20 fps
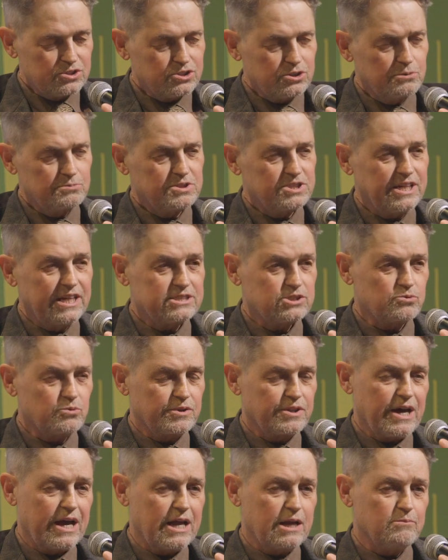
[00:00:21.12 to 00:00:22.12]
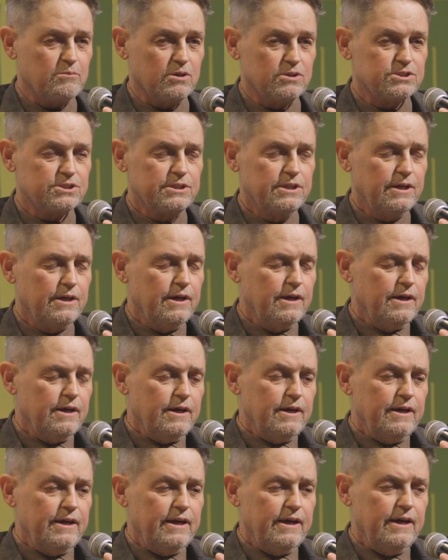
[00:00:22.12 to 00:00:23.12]
also obsessed with animals.
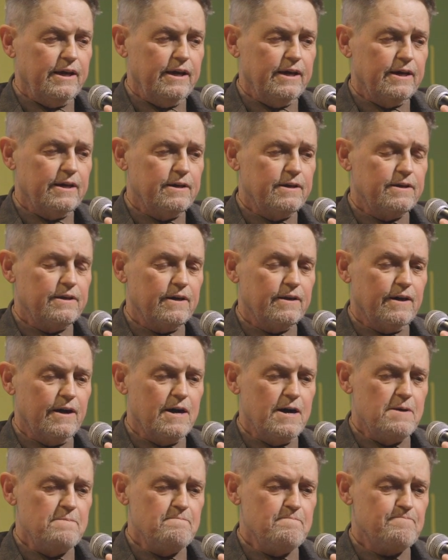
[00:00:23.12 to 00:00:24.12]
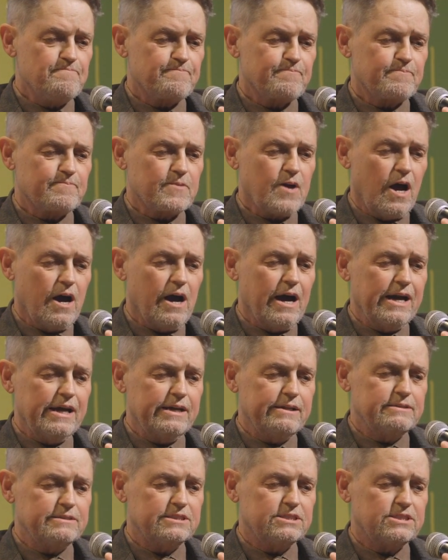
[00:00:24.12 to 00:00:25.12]
And
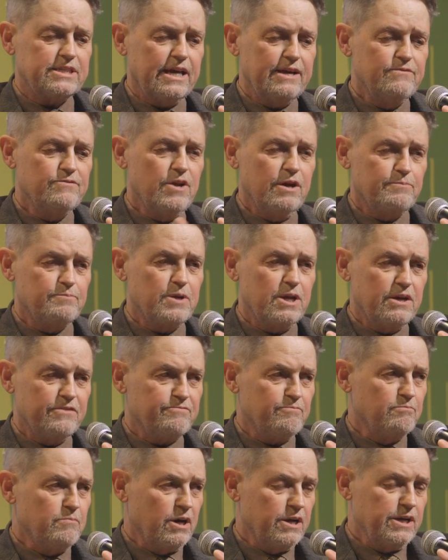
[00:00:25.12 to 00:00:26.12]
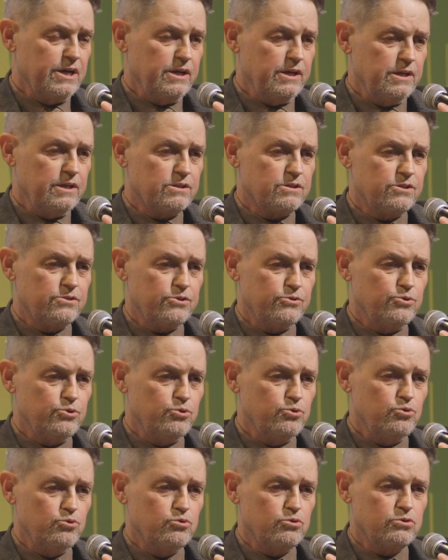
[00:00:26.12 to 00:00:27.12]
I saved up enough money
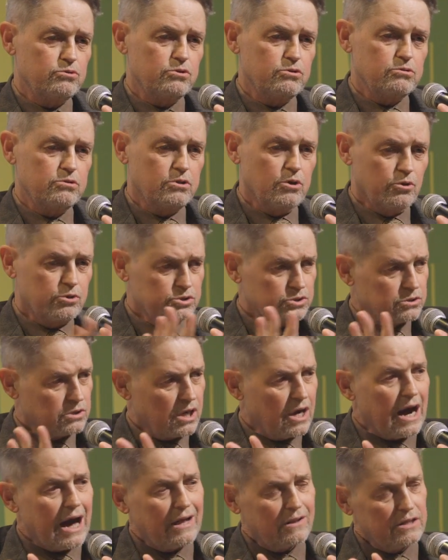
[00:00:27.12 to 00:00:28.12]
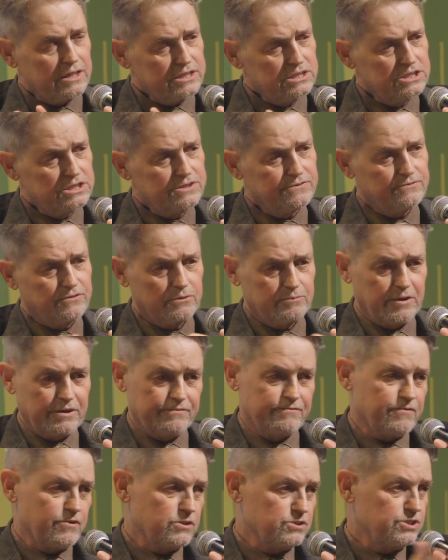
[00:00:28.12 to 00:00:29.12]
to go to college for my
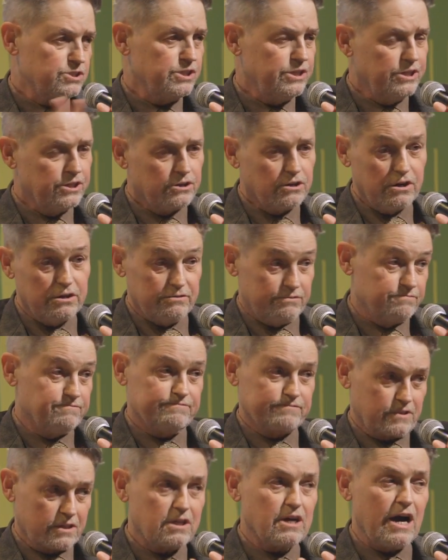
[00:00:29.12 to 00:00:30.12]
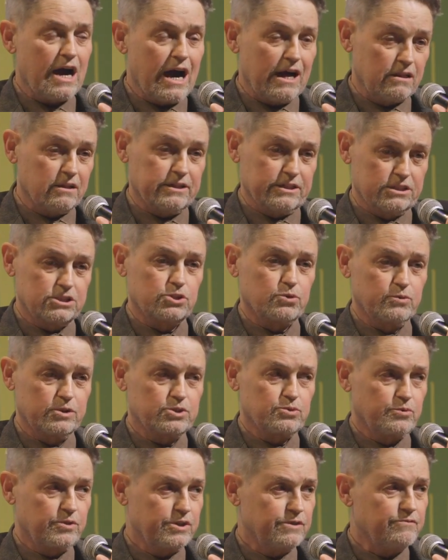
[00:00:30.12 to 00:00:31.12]
first year of college,
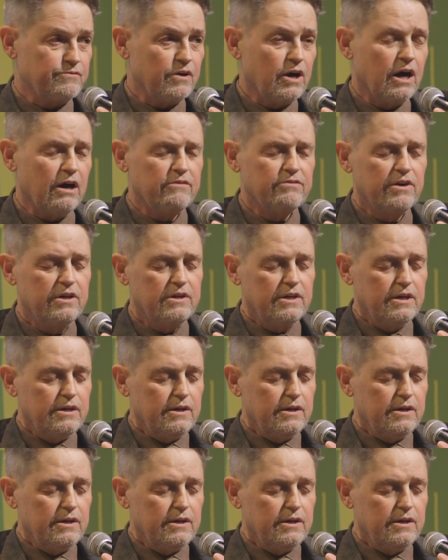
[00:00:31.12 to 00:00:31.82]
which would involve,